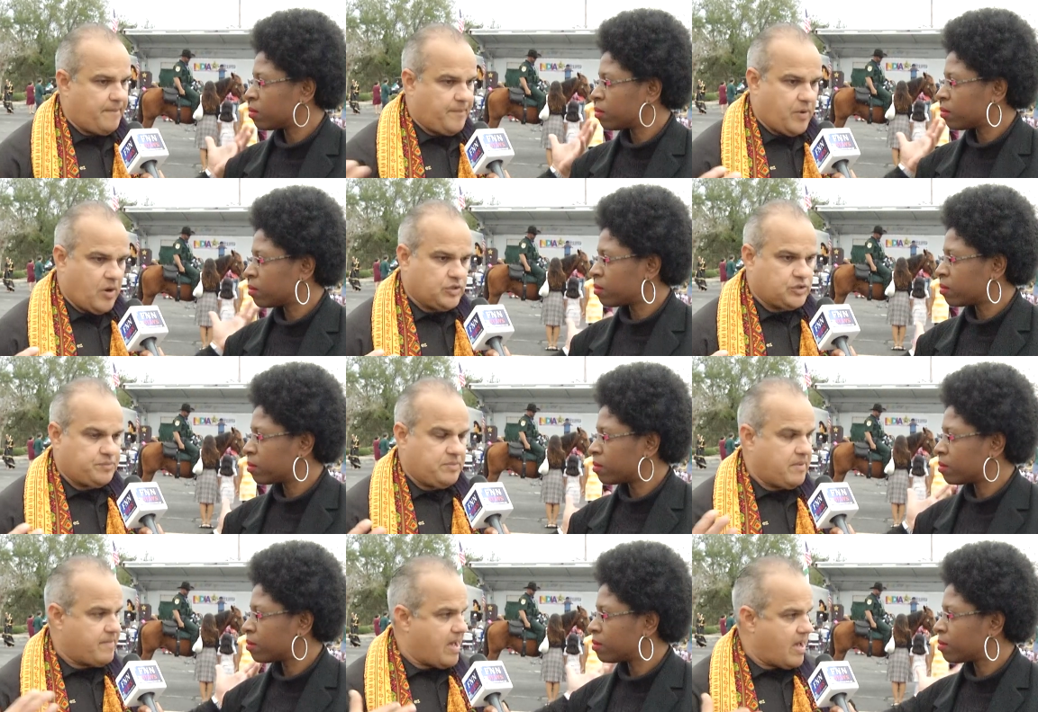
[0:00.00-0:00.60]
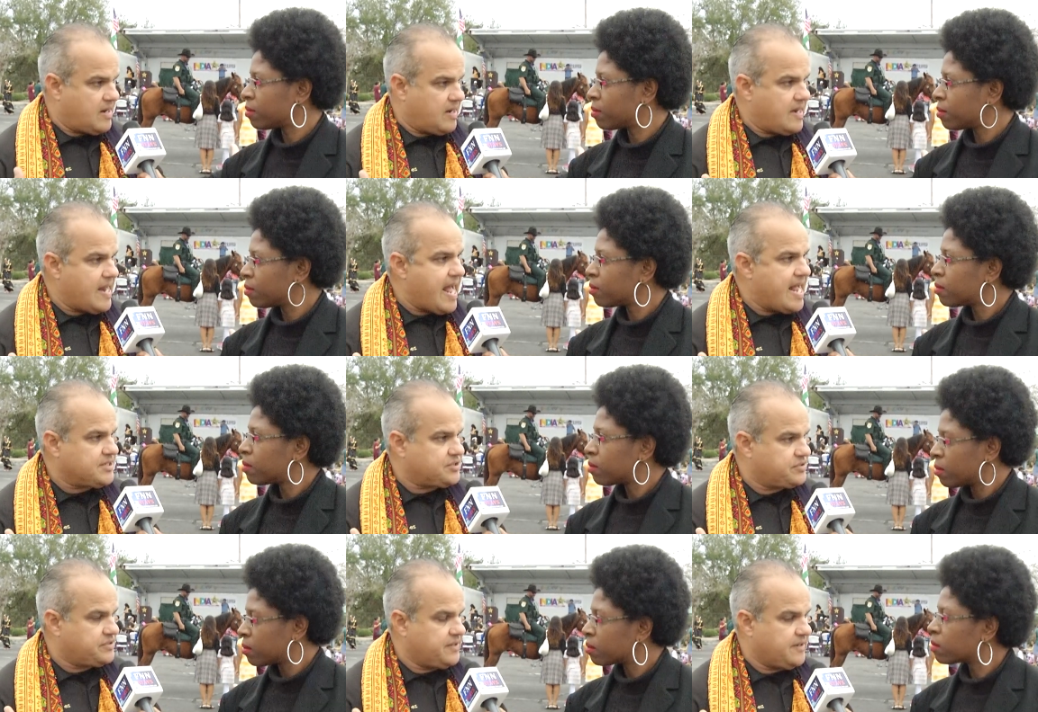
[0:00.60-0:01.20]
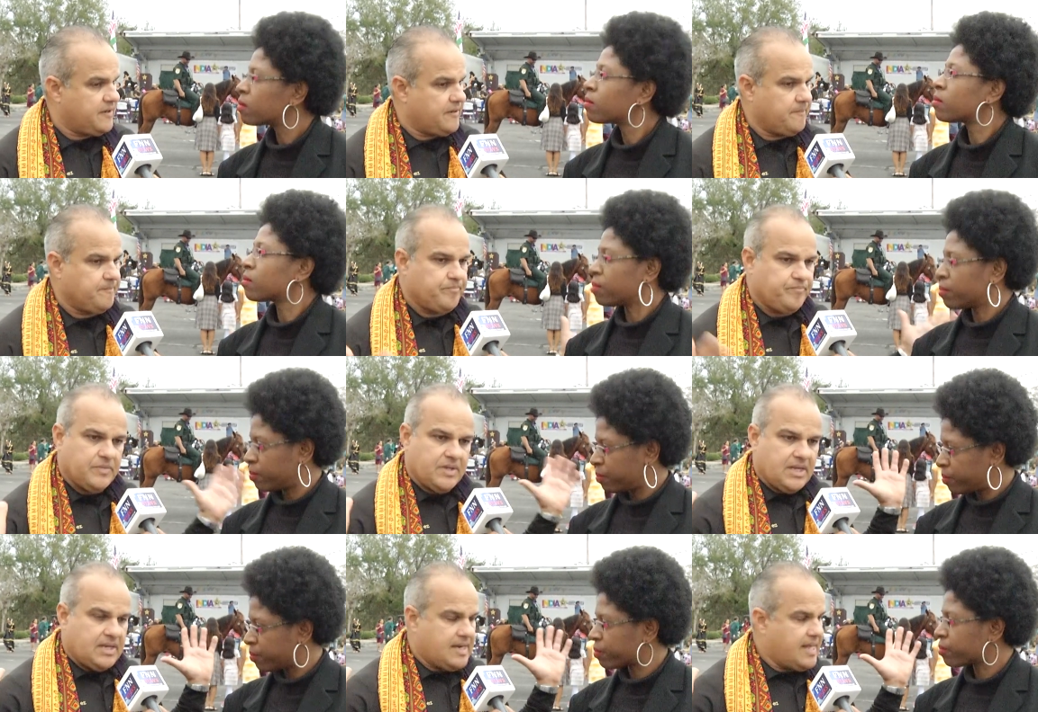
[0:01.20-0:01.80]
Speaker 1: approached me about it last year.
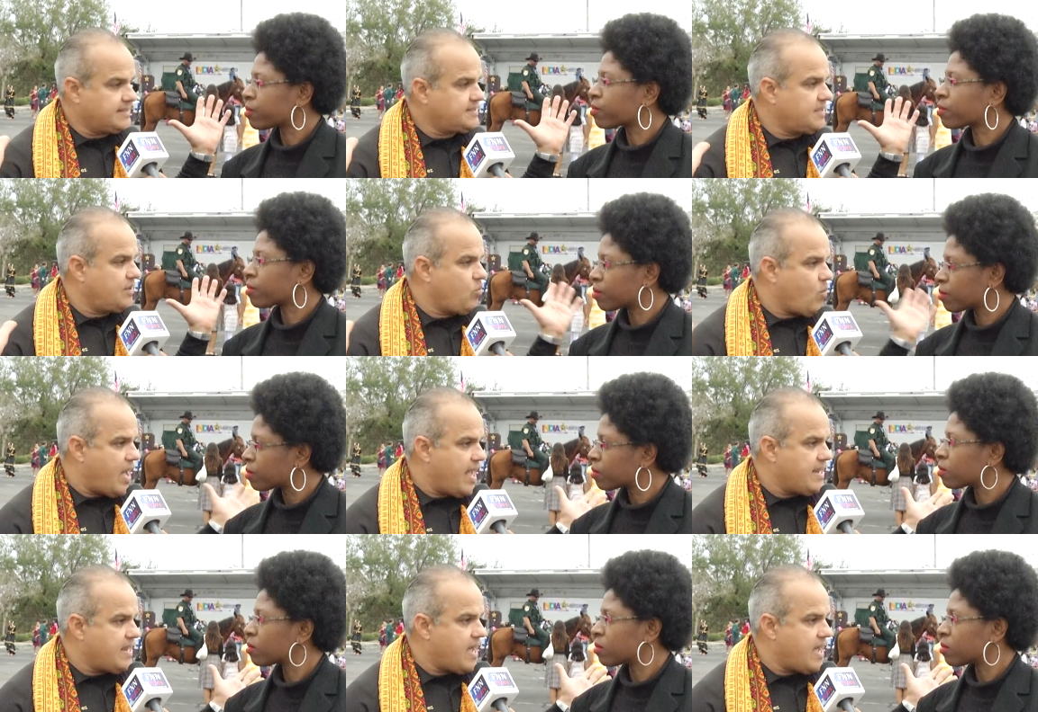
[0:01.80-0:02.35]
I said, why